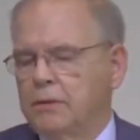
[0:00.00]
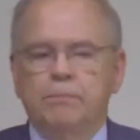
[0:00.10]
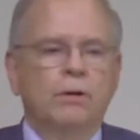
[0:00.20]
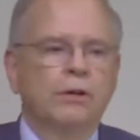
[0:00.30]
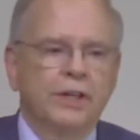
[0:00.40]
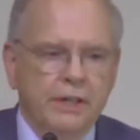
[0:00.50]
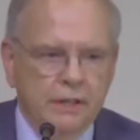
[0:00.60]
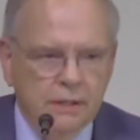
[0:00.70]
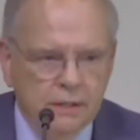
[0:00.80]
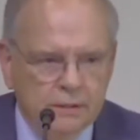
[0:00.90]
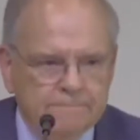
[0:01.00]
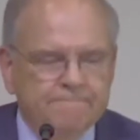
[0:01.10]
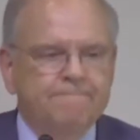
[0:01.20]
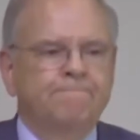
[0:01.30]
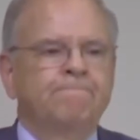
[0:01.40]
per year.
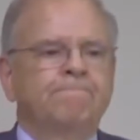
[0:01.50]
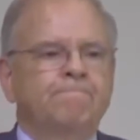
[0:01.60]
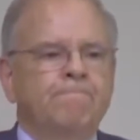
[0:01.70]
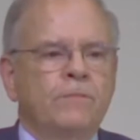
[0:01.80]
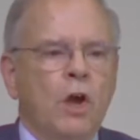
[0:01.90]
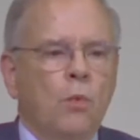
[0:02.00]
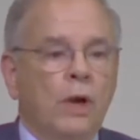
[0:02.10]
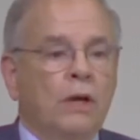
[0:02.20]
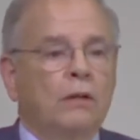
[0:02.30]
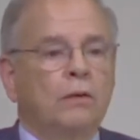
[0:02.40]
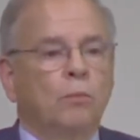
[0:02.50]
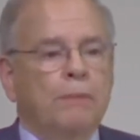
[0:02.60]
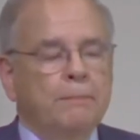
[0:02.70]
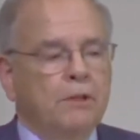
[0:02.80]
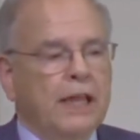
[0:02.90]
Well,
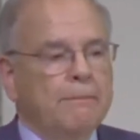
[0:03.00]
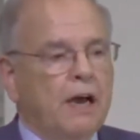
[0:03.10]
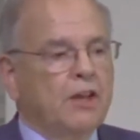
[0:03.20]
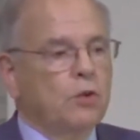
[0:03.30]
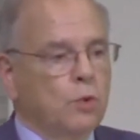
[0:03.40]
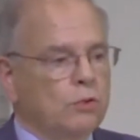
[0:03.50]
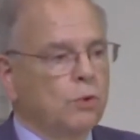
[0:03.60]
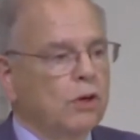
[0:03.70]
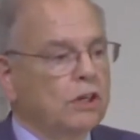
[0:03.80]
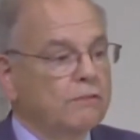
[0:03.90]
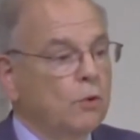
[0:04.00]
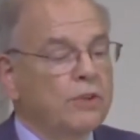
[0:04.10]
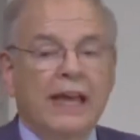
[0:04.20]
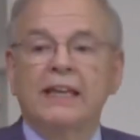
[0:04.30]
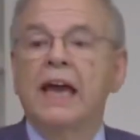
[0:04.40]
people came out of the woodwork to vote
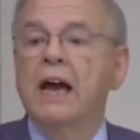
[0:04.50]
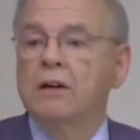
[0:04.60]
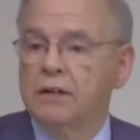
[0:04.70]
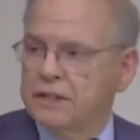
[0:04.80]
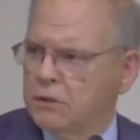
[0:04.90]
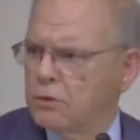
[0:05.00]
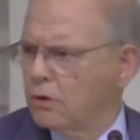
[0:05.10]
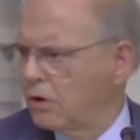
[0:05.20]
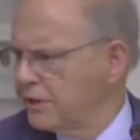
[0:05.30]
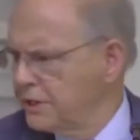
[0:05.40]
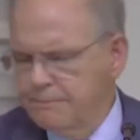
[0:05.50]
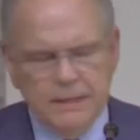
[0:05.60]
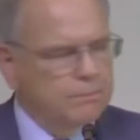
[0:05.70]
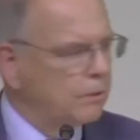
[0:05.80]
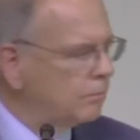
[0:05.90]
that down. I said, who are all these
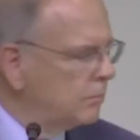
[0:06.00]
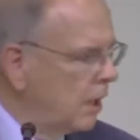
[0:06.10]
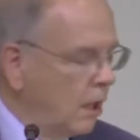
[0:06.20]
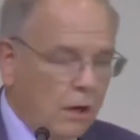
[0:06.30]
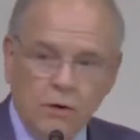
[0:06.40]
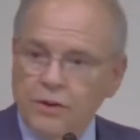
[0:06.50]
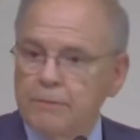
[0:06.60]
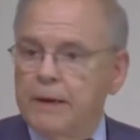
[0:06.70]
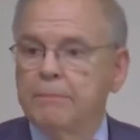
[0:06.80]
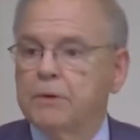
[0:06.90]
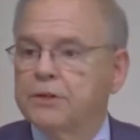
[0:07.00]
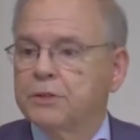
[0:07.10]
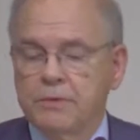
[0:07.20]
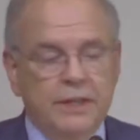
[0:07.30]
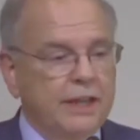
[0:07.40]
people? Oh, they're
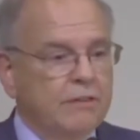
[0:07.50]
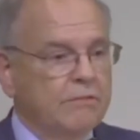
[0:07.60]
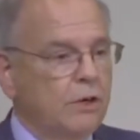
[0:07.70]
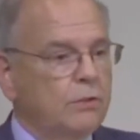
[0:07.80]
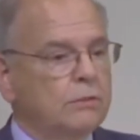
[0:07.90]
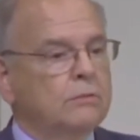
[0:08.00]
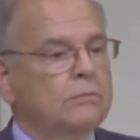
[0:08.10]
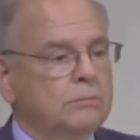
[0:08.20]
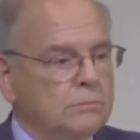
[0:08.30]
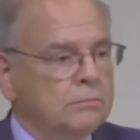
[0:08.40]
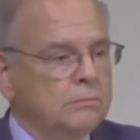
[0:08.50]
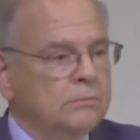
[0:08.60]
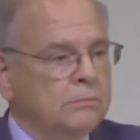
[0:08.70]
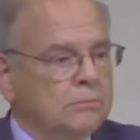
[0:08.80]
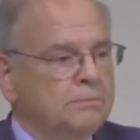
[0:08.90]
members, and they can vote.
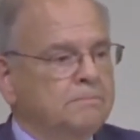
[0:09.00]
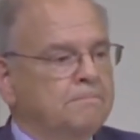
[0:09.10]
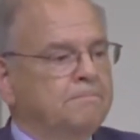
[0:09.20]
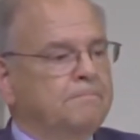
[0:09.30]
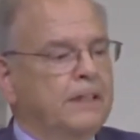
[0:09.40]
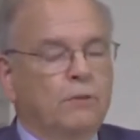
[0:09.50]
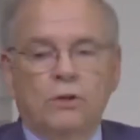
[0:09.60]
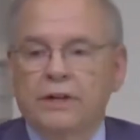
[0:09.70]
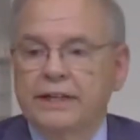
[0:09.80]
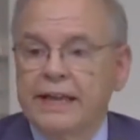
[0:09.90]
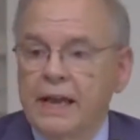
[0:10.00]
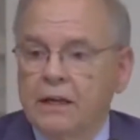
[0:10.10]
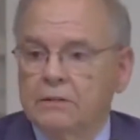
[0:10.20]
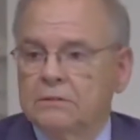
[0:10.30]
They voted it down.